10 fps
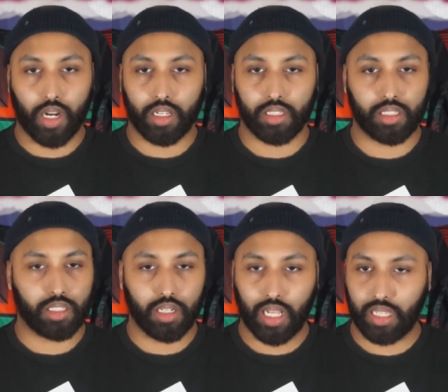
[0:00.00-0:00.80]
There
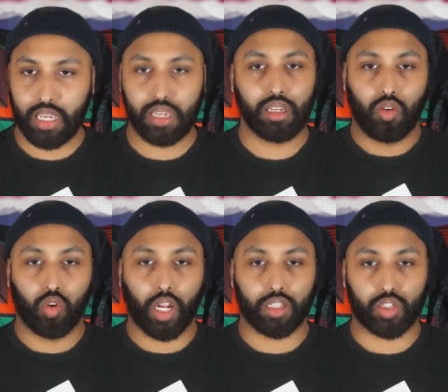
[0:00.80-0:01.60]
is nothing
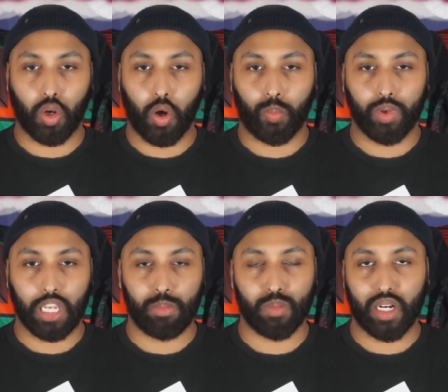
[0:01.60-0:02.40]
who can stop
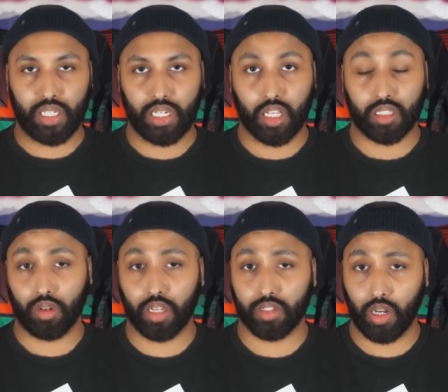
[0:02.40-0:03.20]
Emi
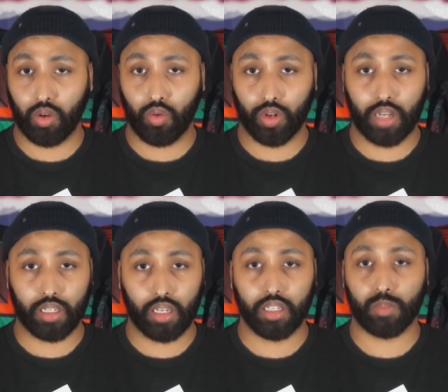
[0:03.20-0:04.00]
Martinez. He is really good
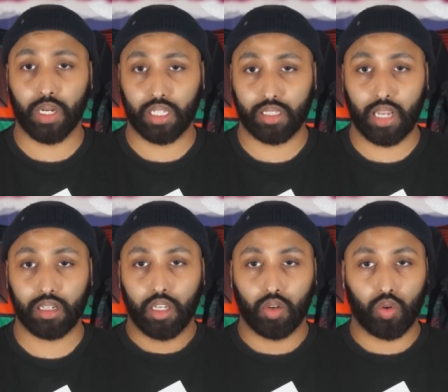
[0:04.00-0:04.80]
and he is better
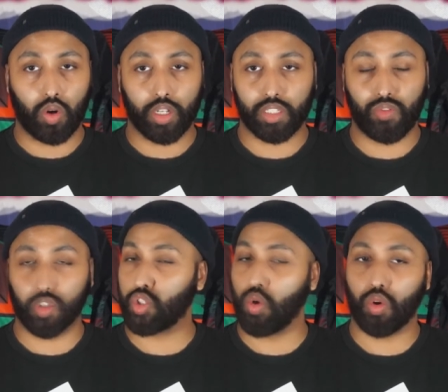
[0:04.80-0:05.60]
than Hugo Lloris
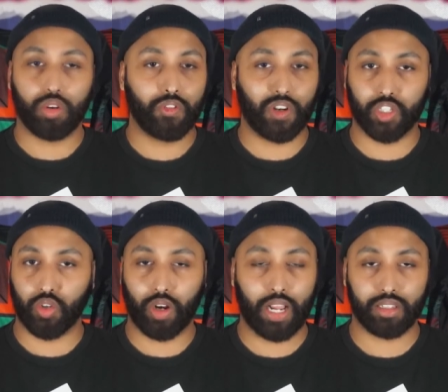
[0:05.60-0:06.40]
for sure. For
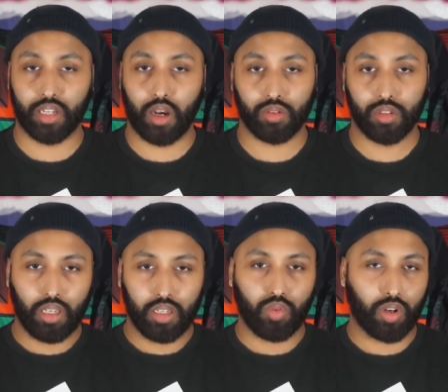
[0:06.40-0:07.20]
sure, hands down.
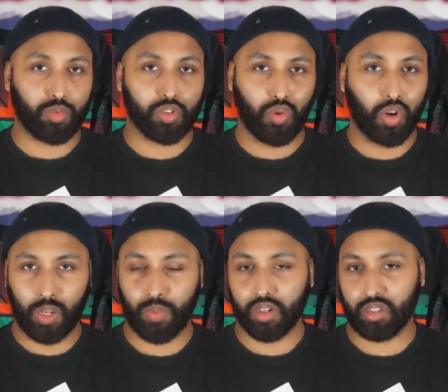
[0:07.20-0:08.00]
He is one of those
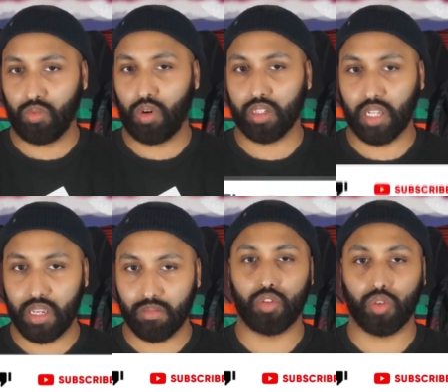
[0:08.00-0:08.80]
goalkeepers you want
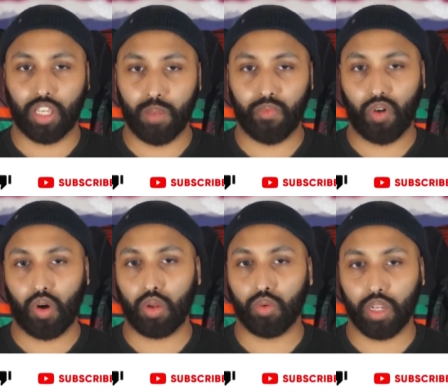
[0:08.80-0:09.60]
him to keep
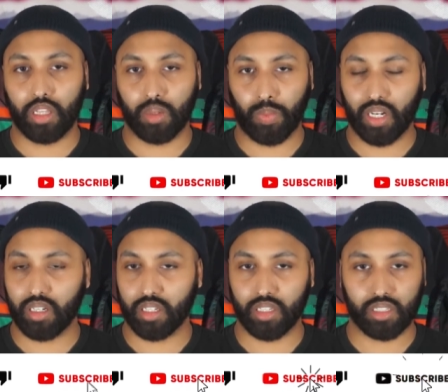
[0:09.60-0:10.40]
for you in the
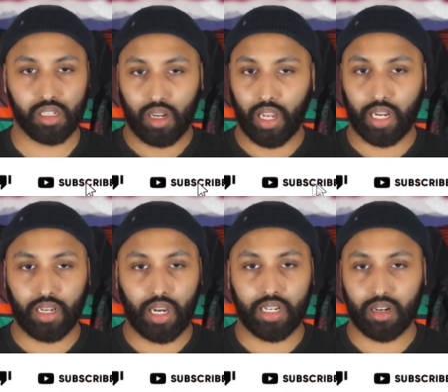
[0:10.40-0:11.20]
penalties. Like
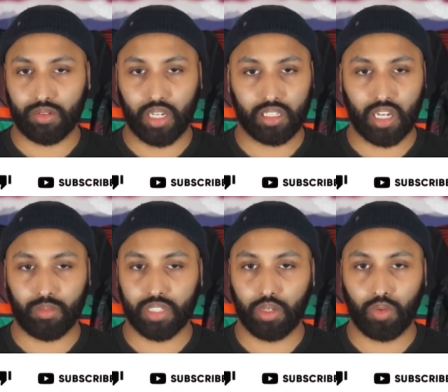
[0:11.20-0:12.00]
9 out of 10
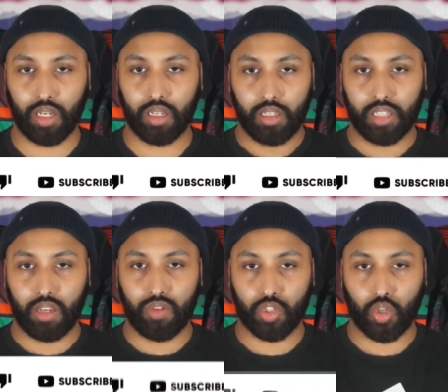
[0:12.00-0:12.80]
times he will
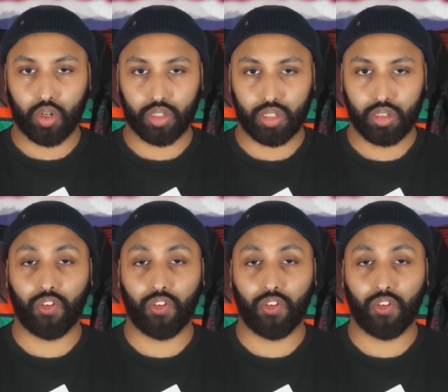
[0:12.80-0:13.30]
save your shots.